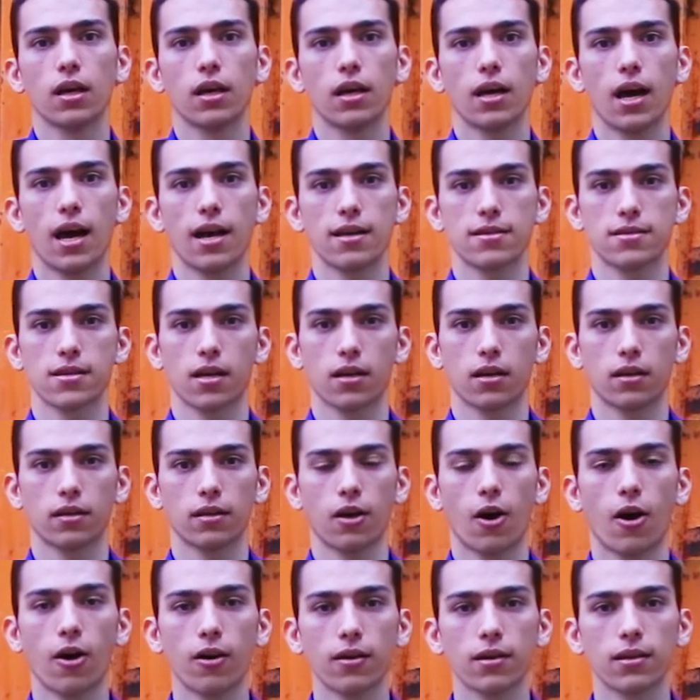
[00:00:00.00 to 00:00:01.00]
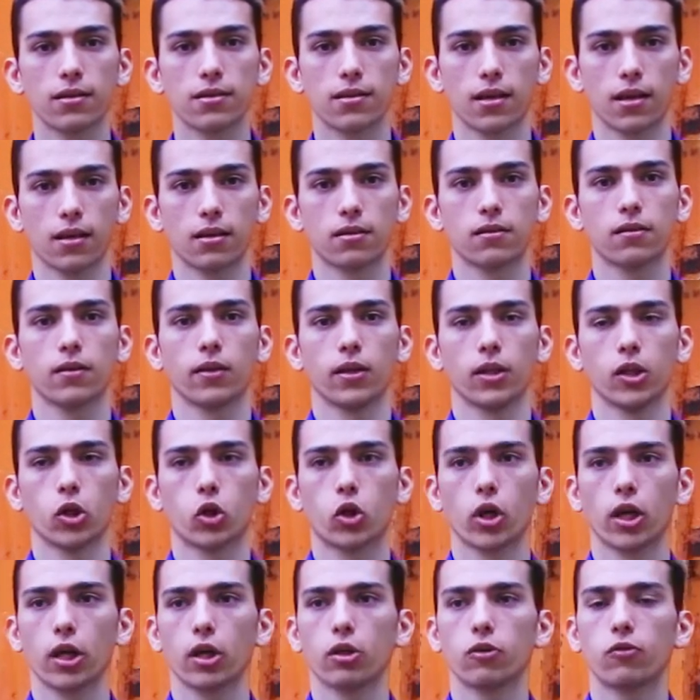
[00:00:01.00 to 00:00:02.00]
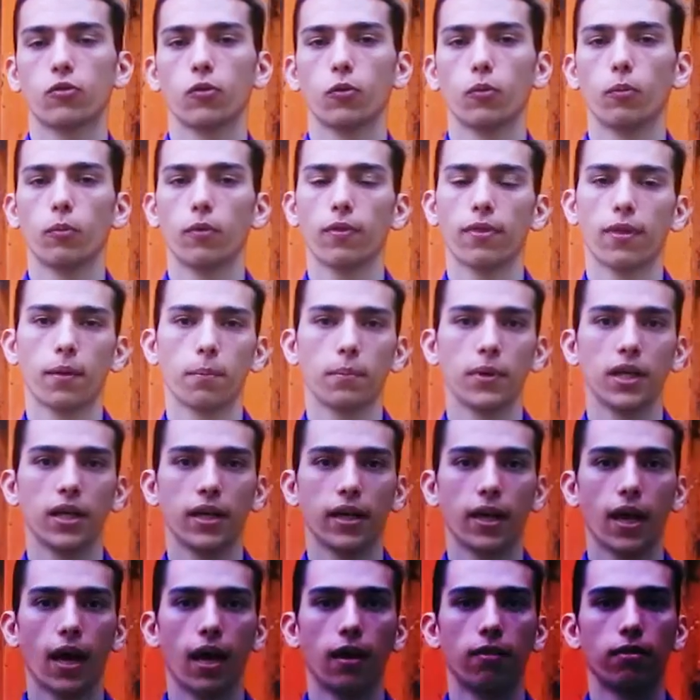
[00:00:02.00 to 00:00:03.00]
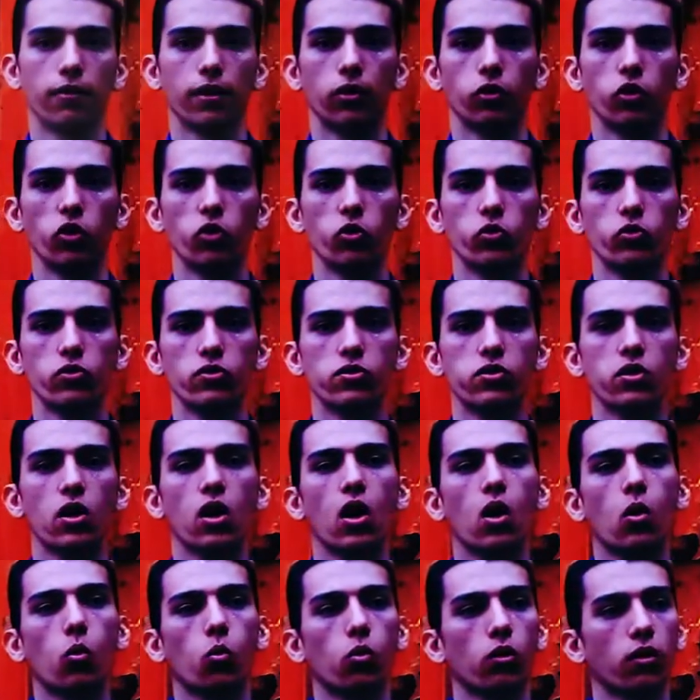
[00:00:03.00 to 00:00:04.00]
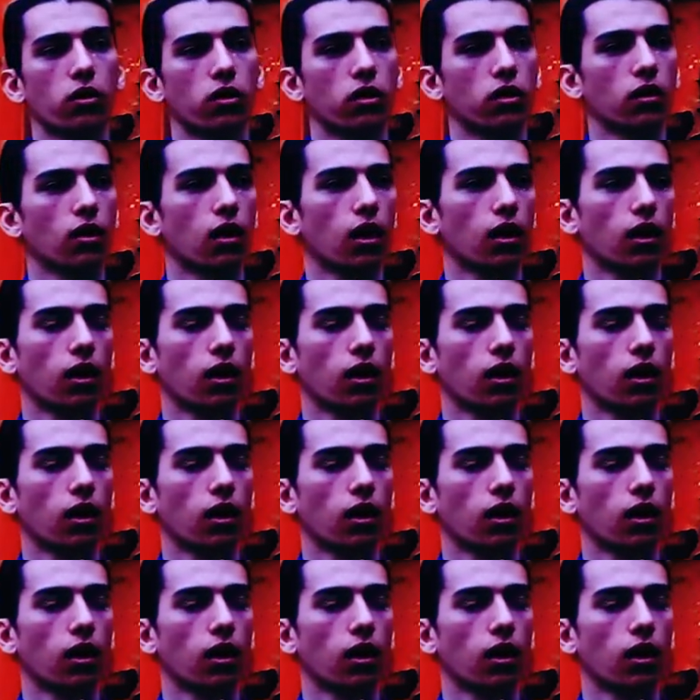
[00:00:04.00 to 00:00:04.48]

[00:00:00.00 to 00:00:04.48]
as an architect looking into the media and the news with a